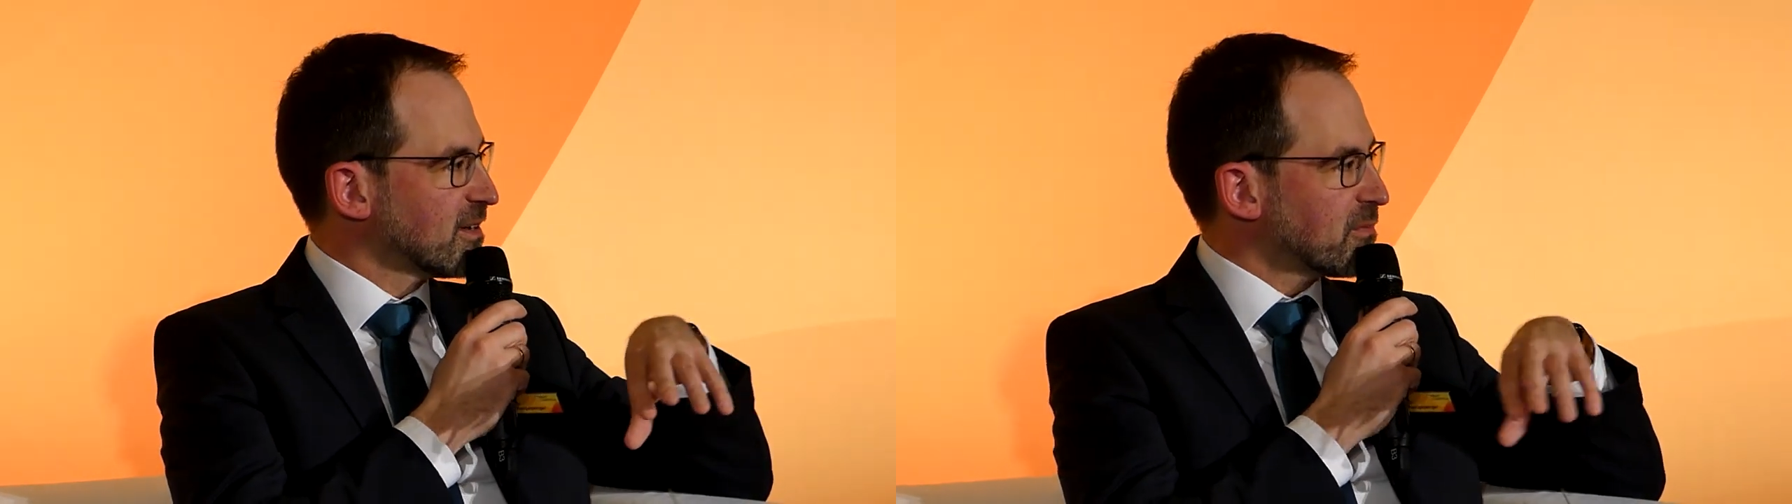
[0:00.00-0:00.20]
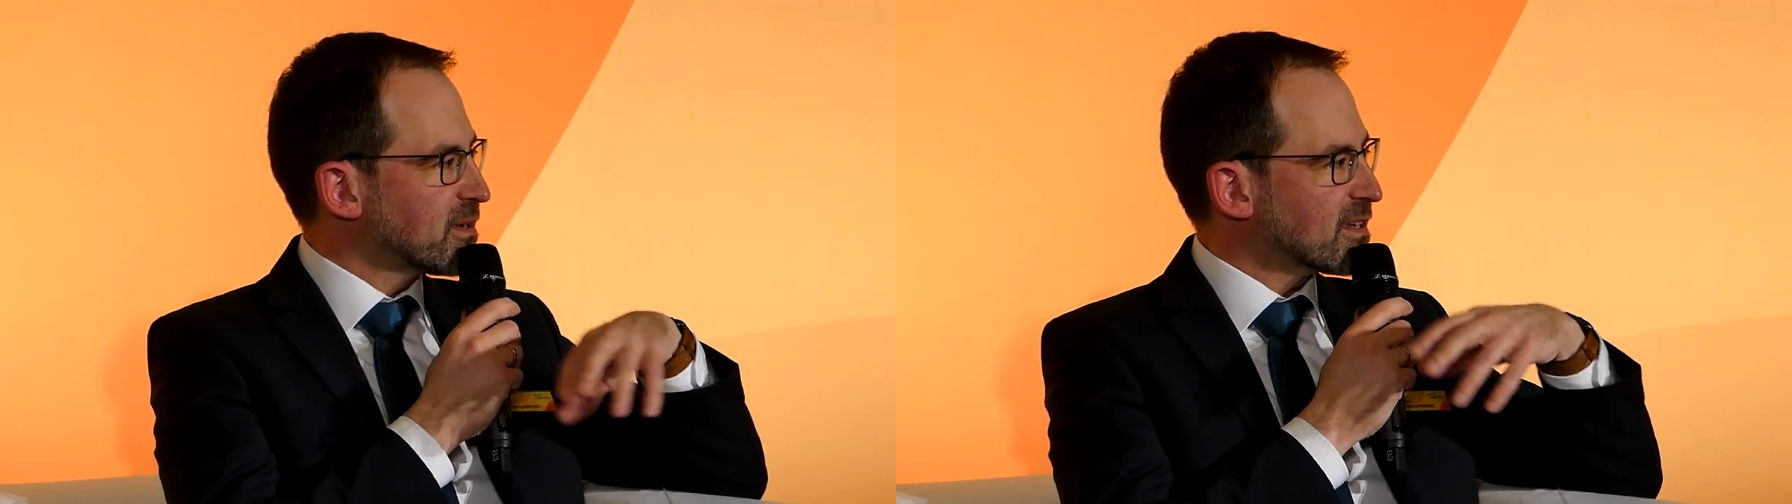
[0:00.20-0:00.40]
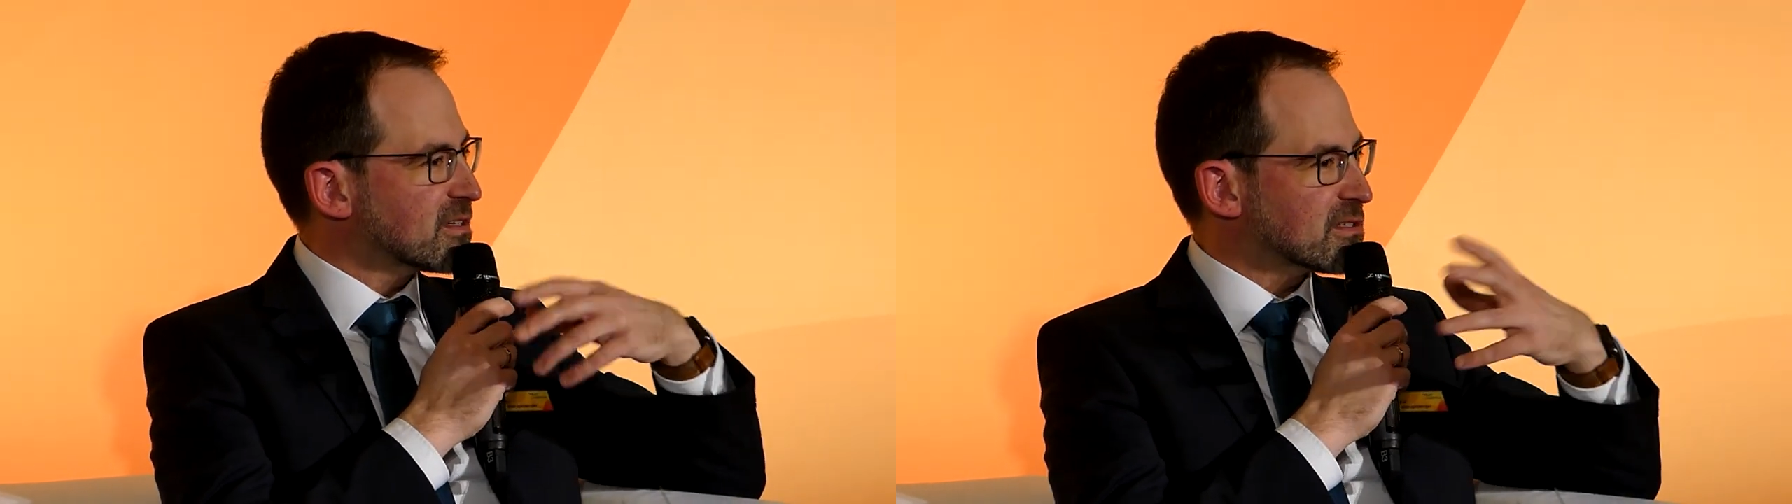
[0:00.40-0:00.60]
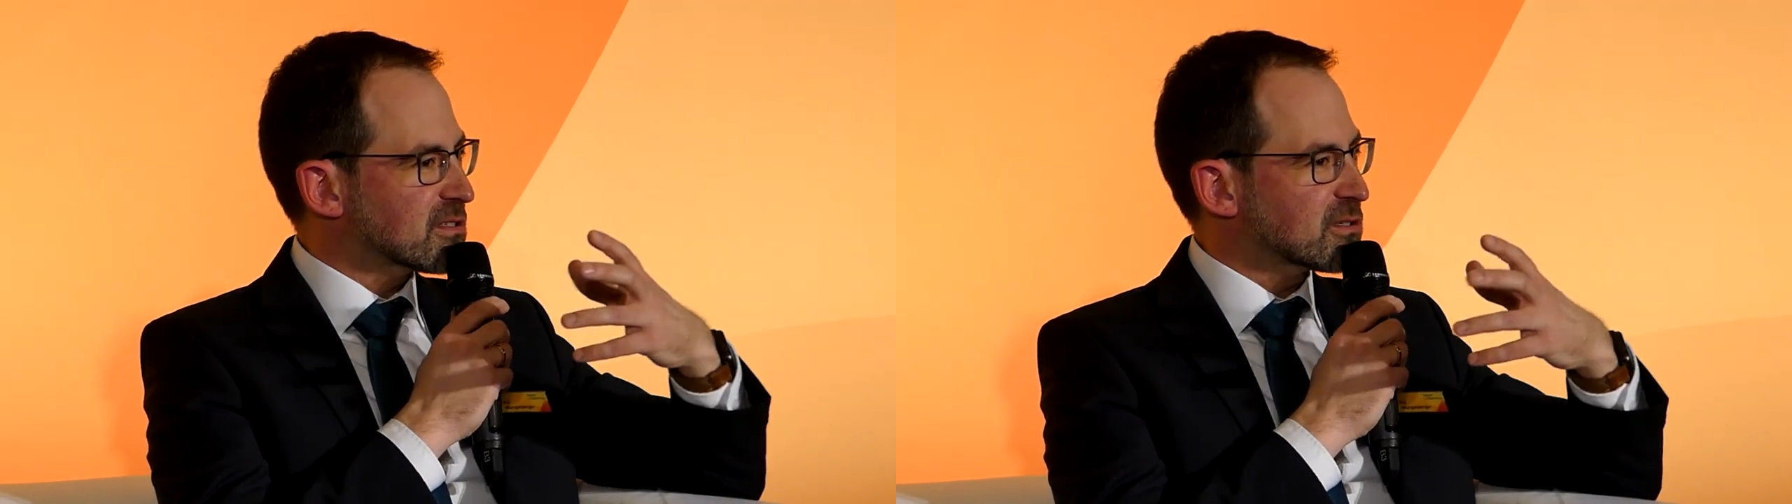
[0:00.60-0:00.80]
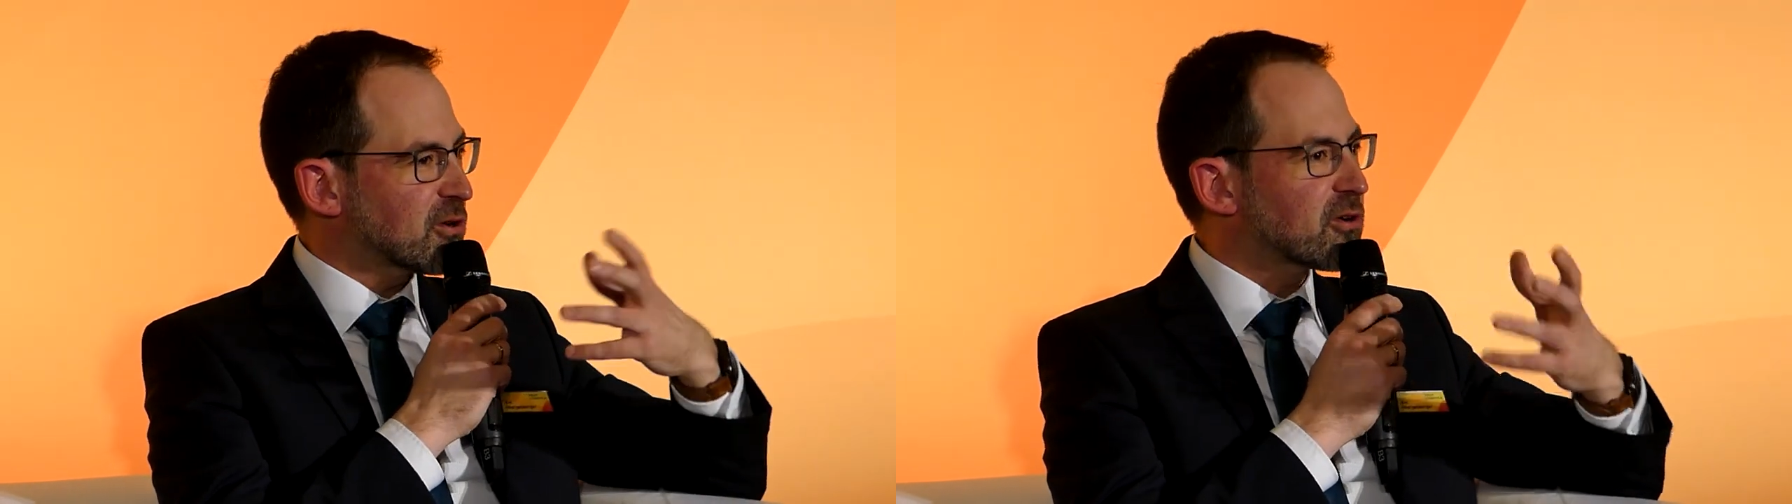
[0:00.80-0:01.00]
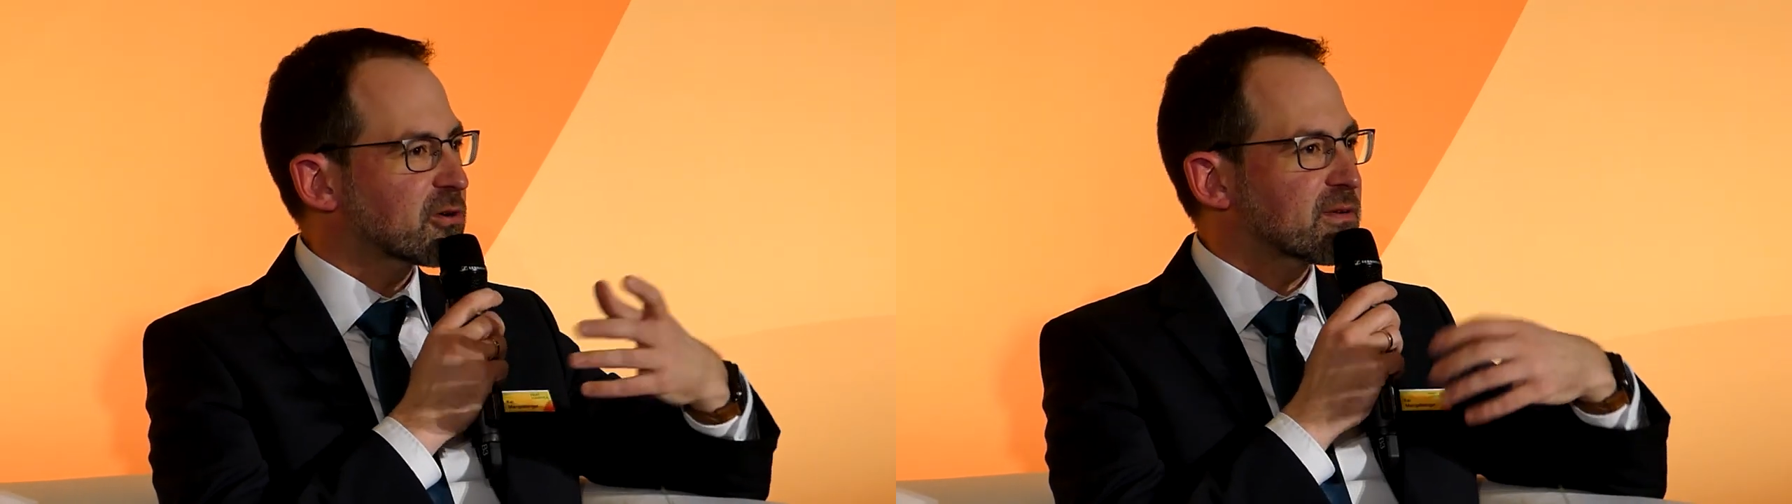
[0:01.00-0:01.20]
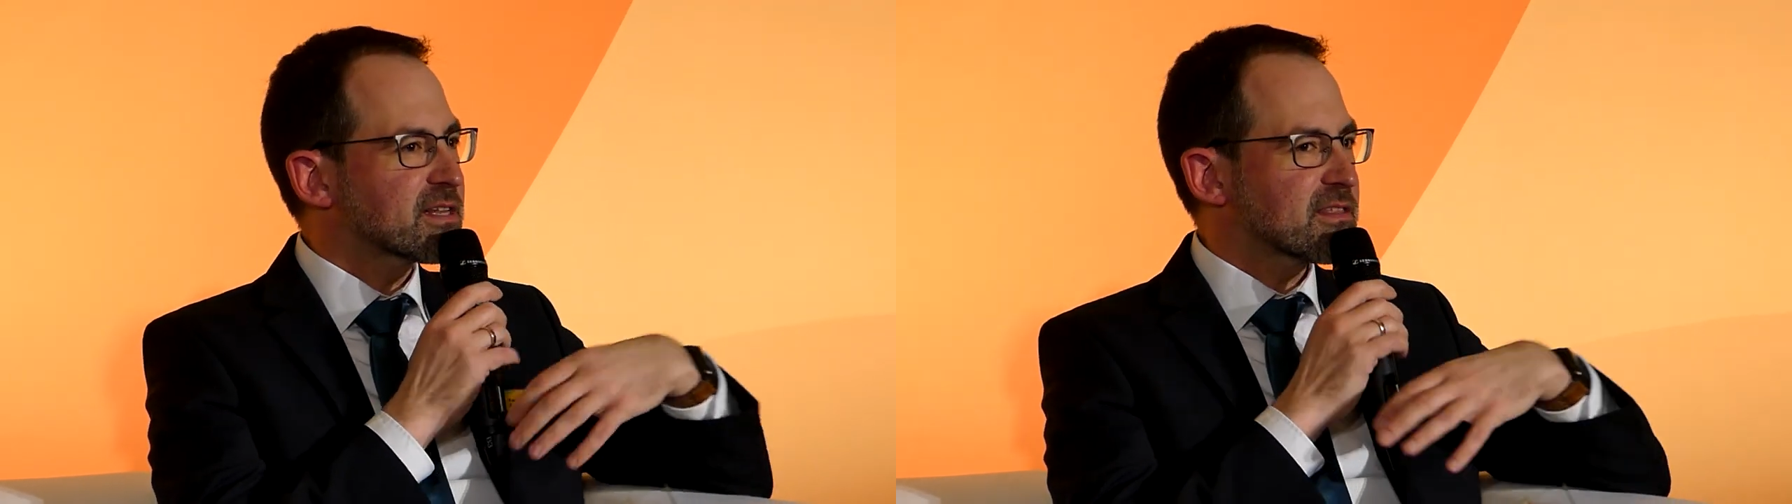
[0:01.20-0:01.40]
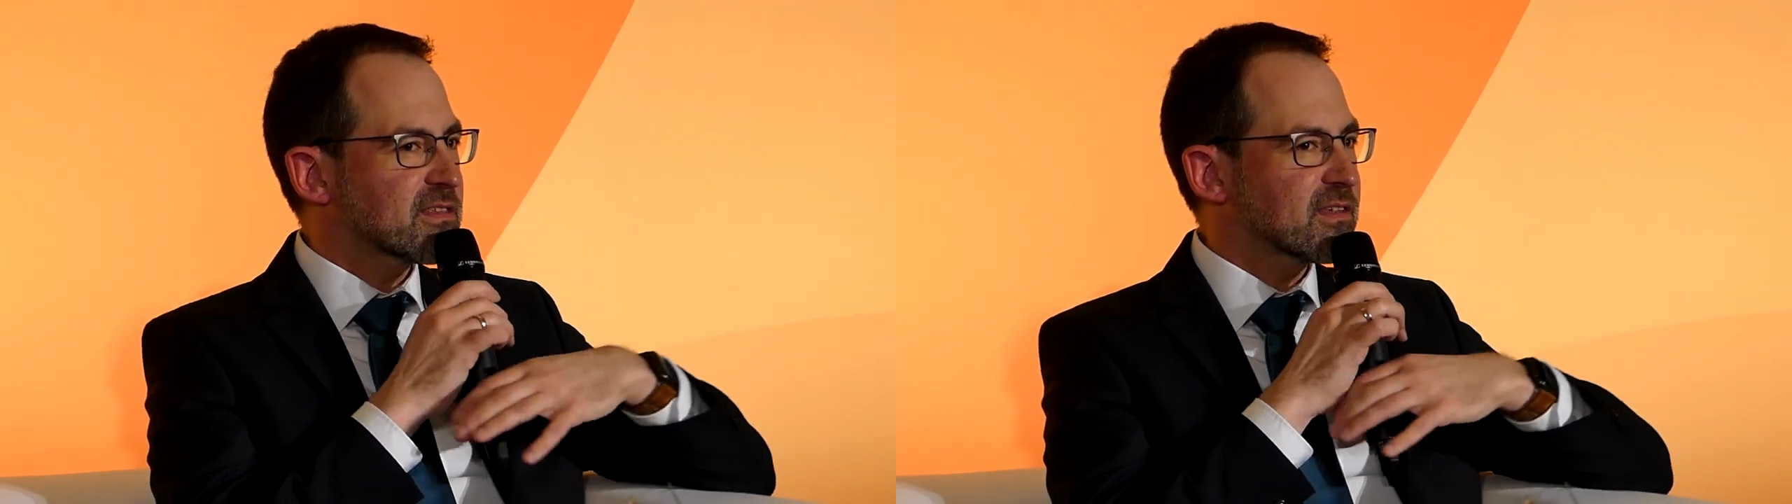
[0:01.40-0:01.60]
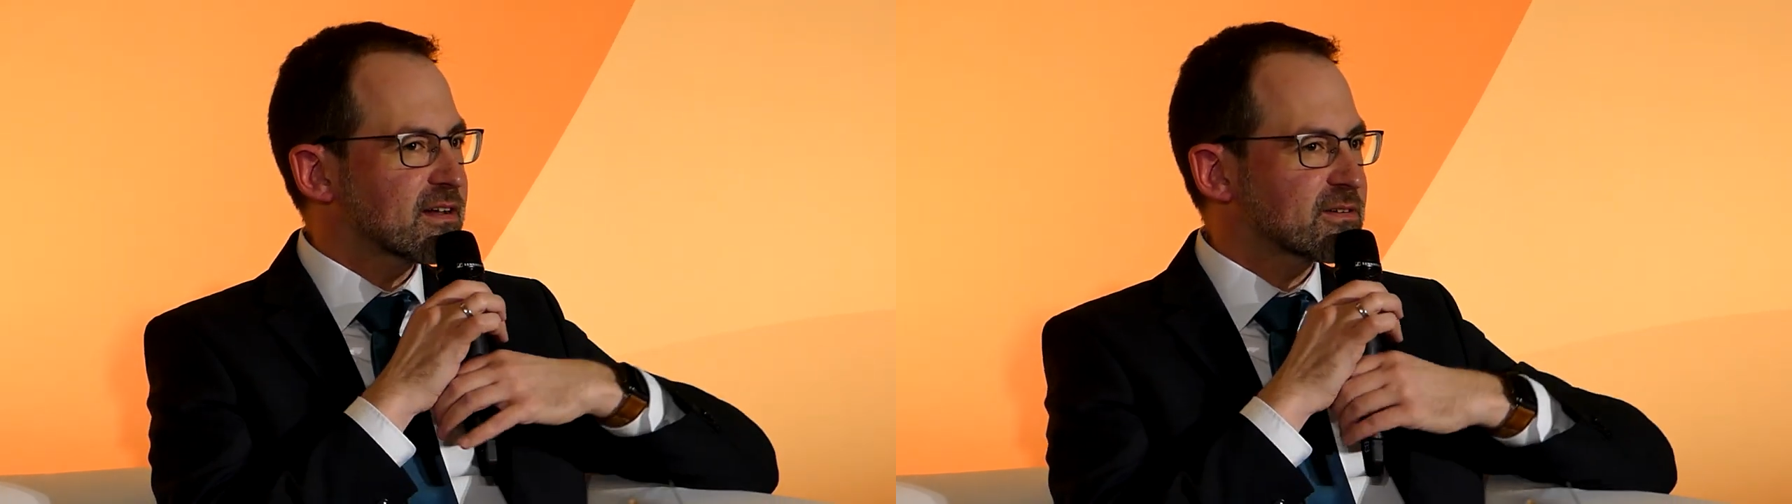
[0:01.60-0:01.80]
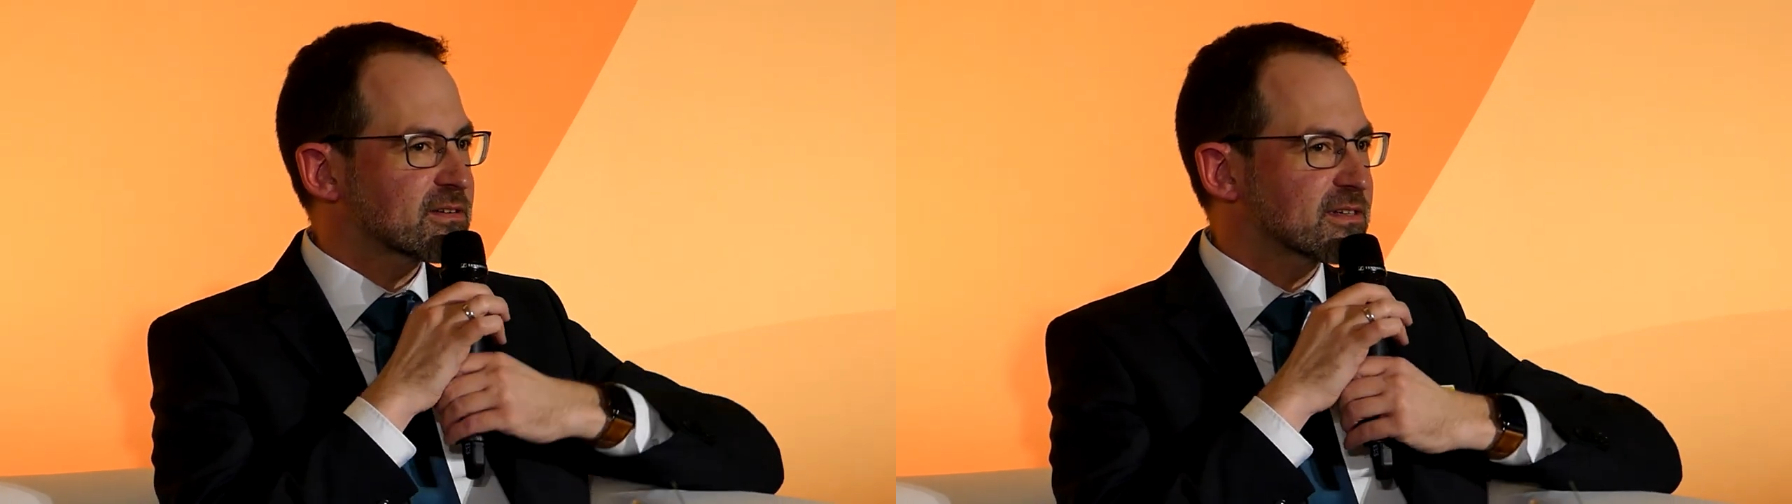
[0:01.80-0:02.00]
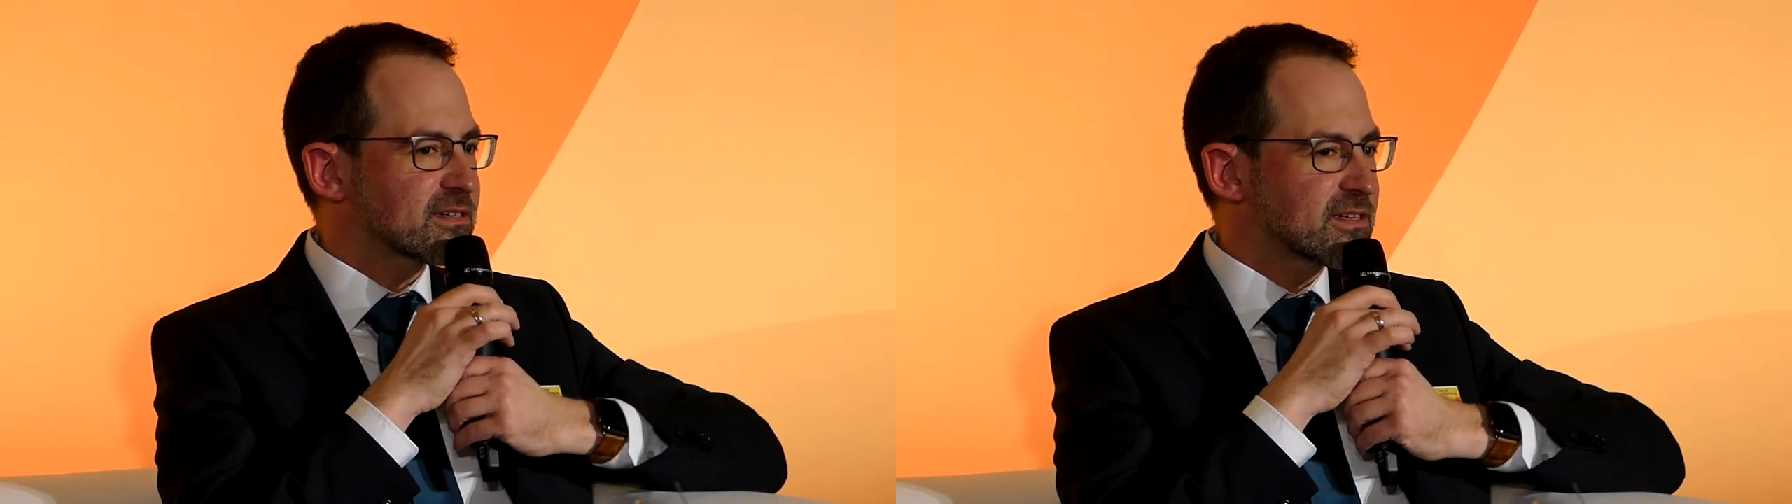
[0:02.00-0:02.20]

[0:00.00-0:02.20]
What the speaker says: but I saw already that they are